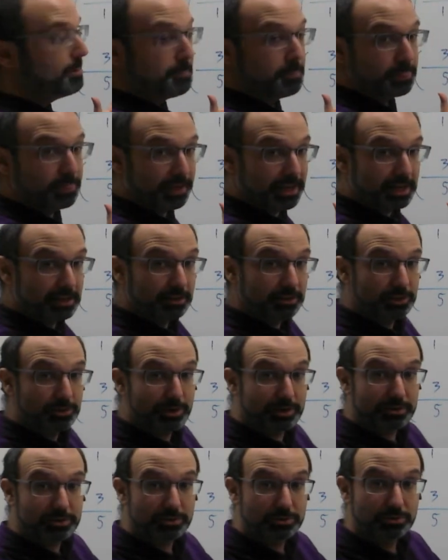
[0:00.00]
Then you
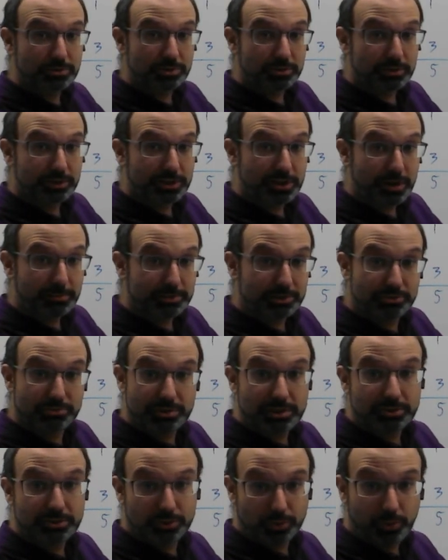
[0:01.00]
had to do
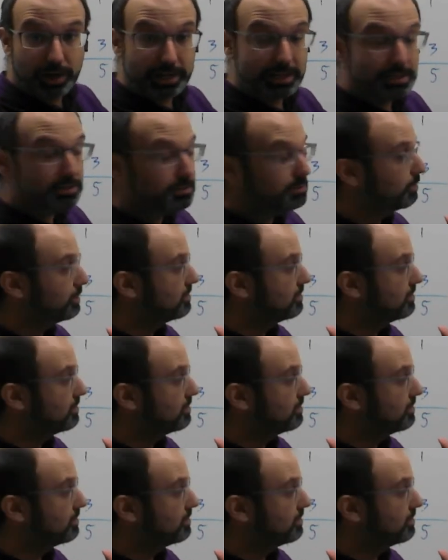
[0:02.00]
stoichiometry twice